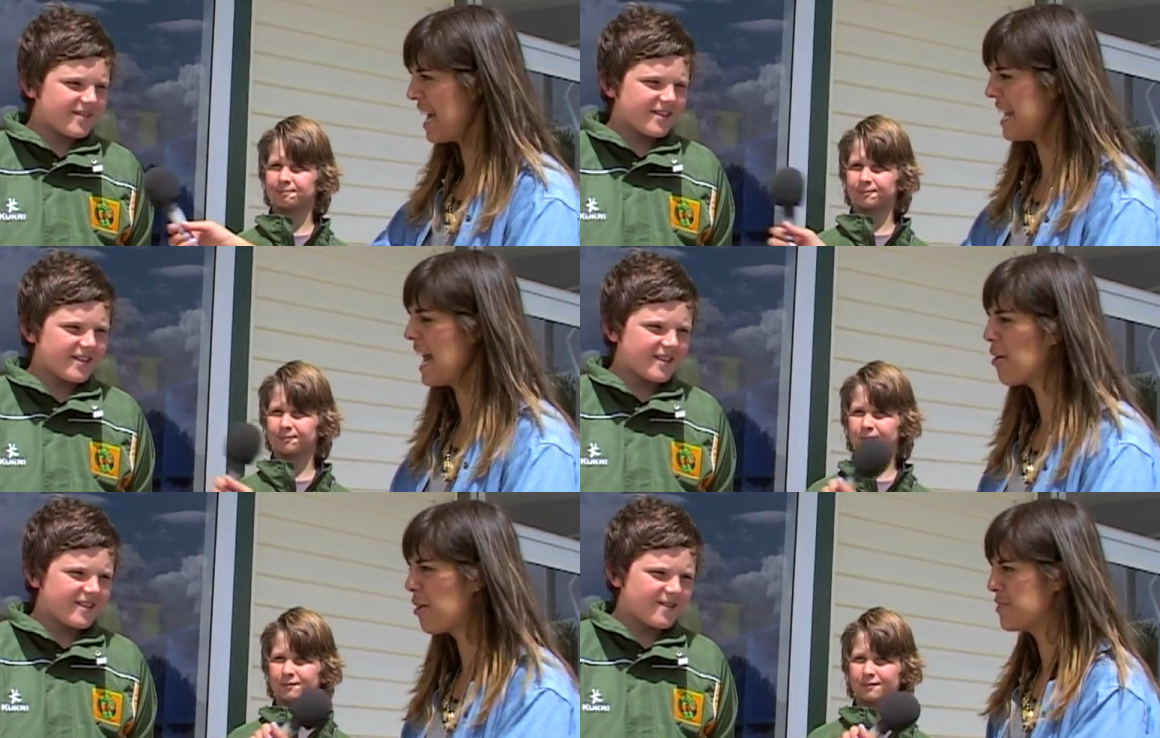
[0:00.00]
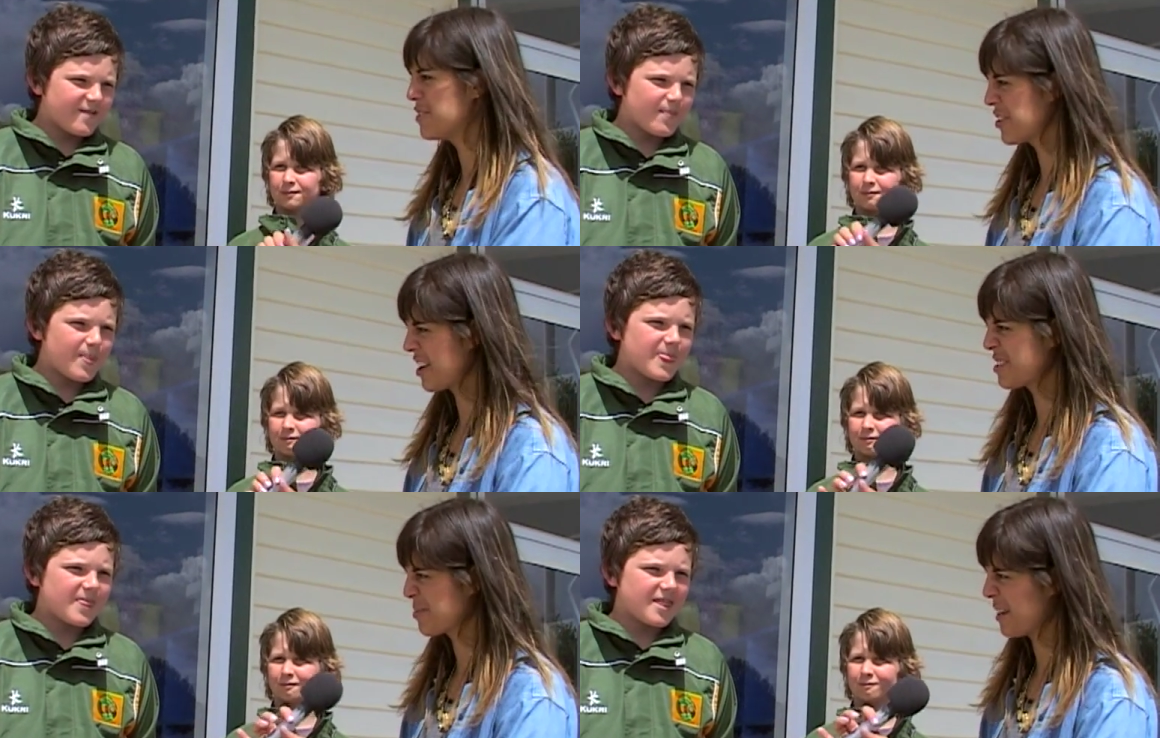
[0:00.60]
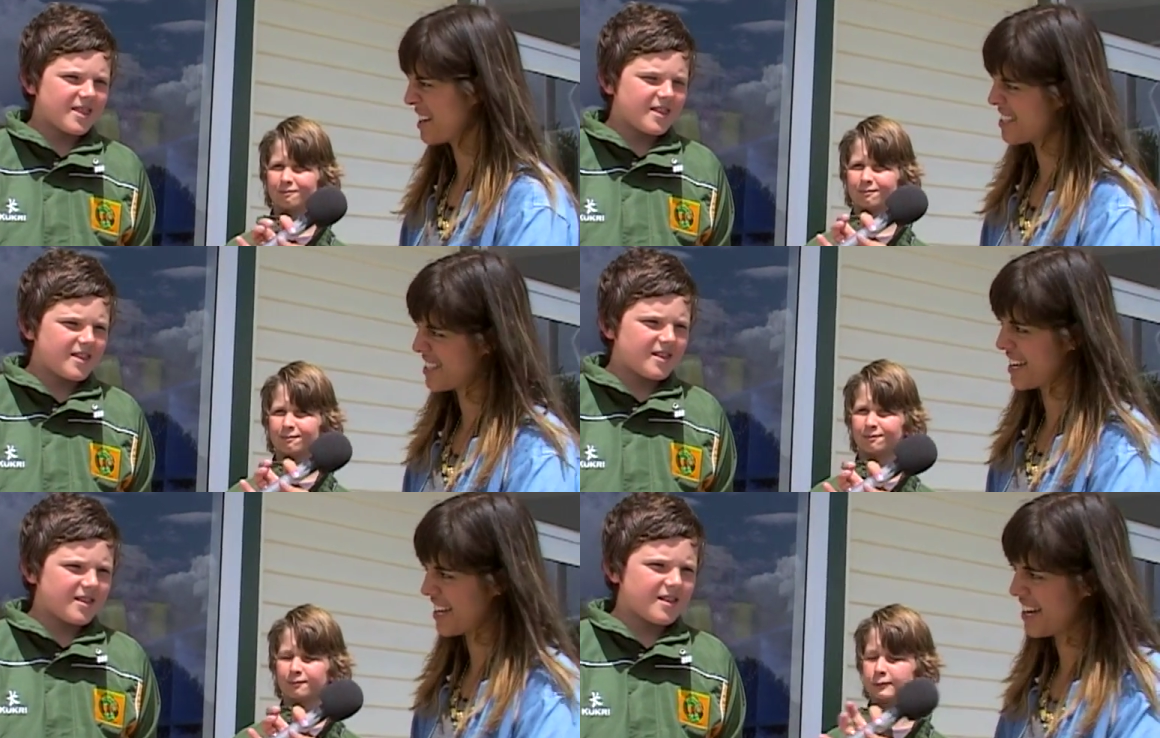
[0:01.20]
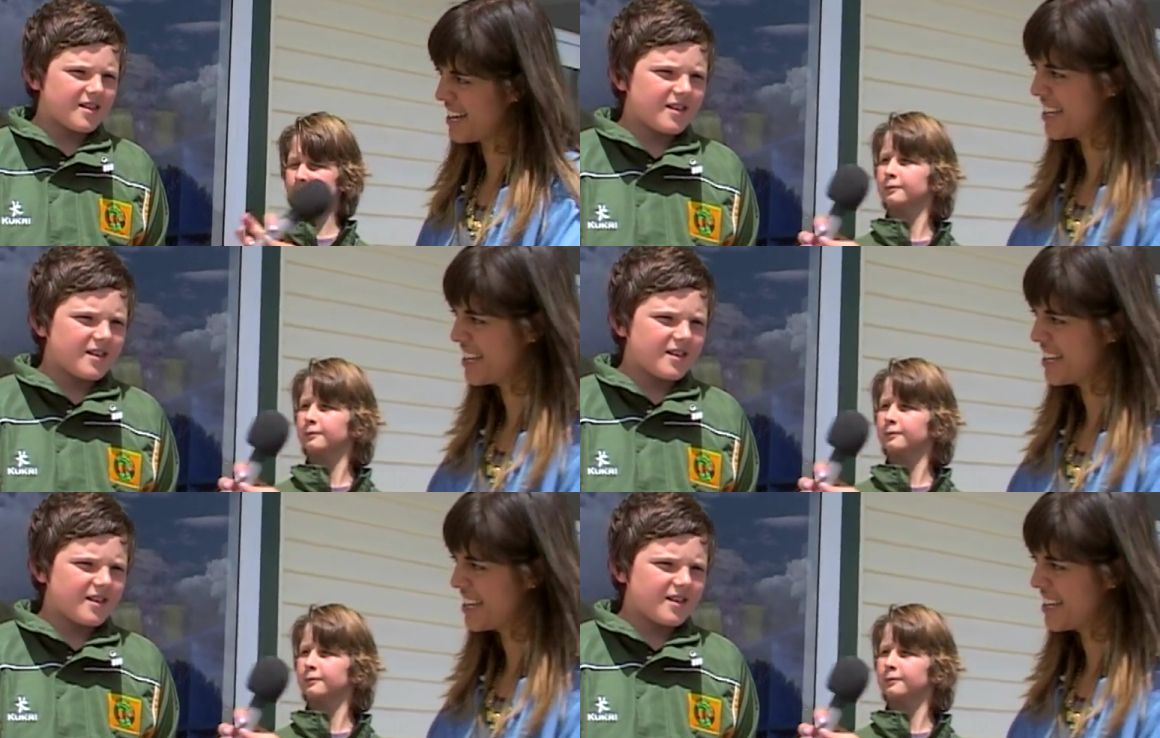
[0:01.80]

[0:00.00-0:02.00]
Speaker 1: And how often do you guys all practice together?